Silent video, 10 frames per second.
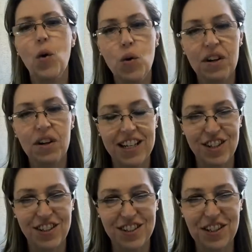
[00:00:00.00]
All of our
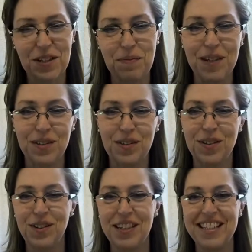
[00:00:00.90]
students are special
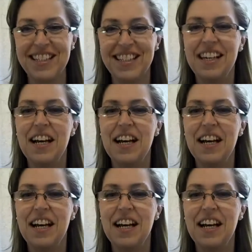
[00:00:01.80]
to us.